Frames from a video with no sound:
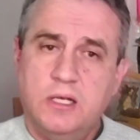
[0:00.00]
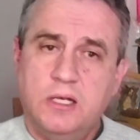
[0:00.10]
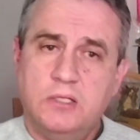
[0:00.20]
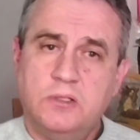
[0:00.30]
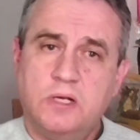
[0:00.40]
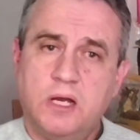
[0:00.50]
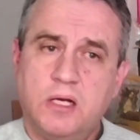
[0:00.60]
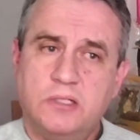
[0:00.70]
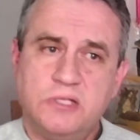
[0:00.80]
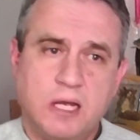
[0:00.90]
is to
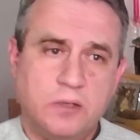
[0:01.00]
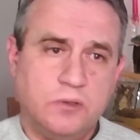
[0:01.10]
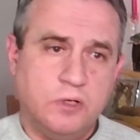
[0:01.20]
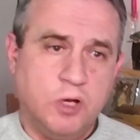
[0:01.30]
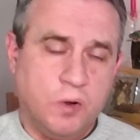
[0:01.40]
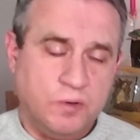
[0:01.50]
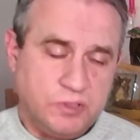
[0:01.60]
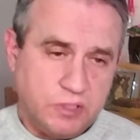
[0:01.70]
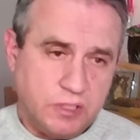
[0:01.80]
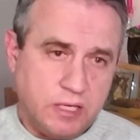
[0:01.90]
cast doubt on the
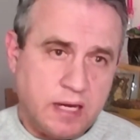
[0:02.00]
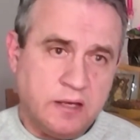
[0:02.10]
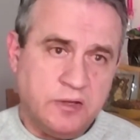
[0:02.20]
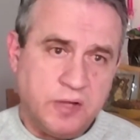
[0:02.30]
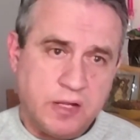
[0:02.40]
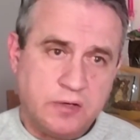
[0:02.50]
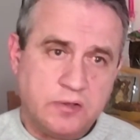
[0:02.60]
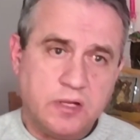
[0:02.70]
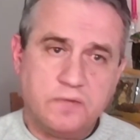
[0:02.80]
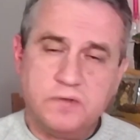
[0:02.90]
honesty and
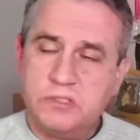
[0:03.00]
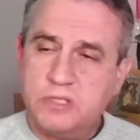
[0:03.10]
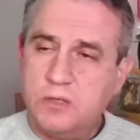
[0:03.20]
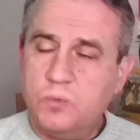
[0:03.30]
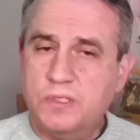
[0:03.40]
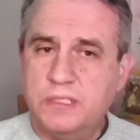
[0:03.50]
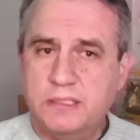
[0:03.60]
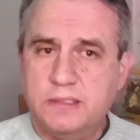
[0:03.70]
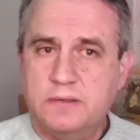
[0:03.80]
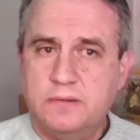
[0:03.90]
integrity of the state
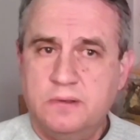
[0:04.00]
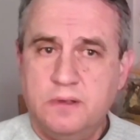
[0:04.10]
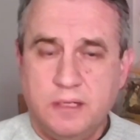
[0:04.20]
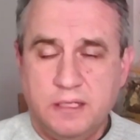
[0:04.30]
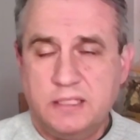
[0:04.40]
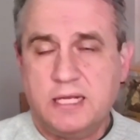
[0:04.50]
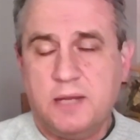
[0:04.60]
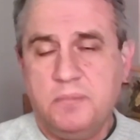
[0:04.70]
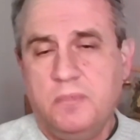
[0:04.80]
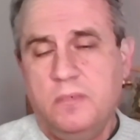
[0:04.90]
witness, in this
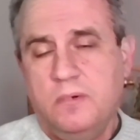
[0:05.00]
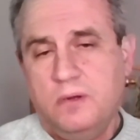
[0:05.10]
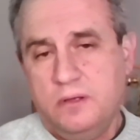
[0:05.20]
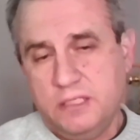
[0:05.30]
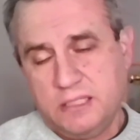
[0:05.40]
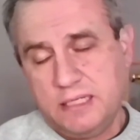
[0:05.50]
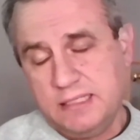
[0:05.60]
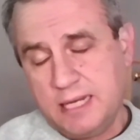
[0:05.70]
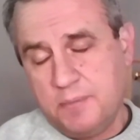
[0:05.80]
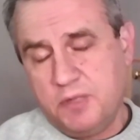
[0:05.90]
case,
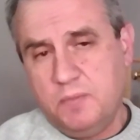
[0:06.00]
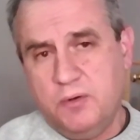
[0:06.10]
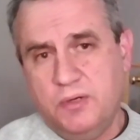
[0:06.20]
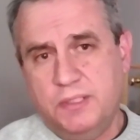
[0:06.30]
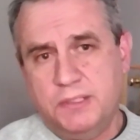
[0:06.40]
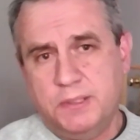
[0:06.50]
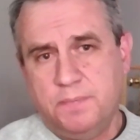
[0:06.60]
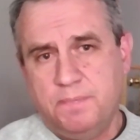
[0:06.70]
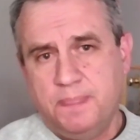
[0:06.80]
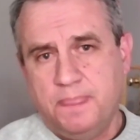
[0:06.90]
Captain Maritz.
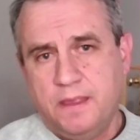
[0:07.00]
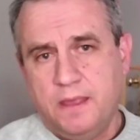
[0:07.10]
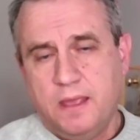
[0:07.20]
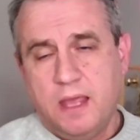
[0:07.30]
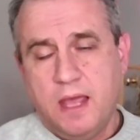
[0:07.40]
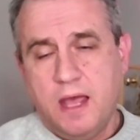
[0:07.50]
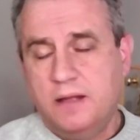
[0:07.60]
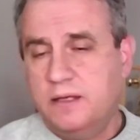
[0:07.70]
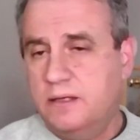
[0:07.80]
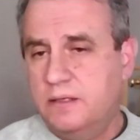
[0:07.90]

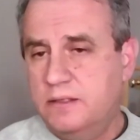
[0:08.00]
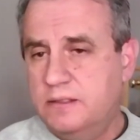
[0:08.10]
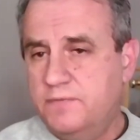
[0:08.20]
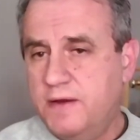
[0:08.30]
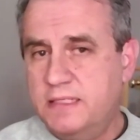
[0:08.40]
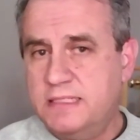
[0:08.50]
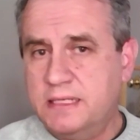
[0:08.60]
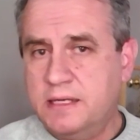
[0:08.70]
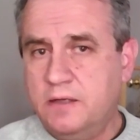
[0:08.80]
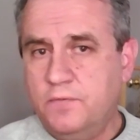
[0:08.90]
And the defense
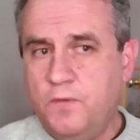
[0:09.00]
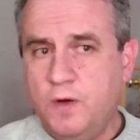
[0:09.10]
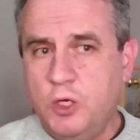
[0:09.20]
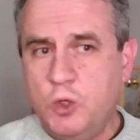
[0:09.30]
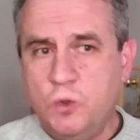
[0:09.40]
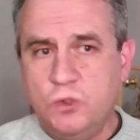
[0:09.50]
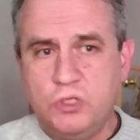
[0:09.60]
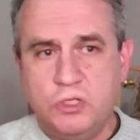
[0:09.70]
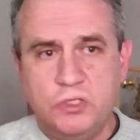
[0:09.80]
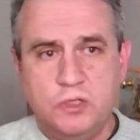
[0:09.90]
skillfully used
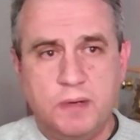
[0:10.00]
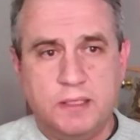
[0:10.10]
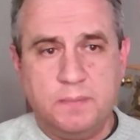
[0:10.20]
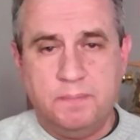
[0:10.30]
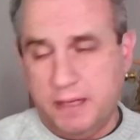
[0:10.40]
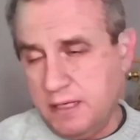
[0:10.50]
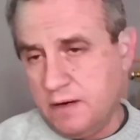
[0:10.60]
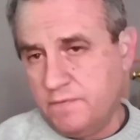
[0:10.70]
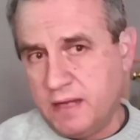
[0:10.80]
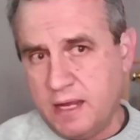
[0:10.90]
the issue about the bending
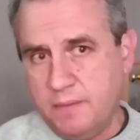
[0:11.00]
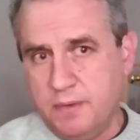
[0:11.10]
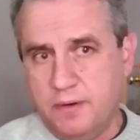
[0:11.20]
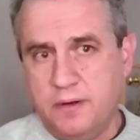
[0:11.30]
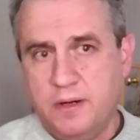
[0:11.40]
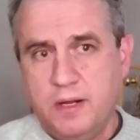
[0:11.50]
of the hammer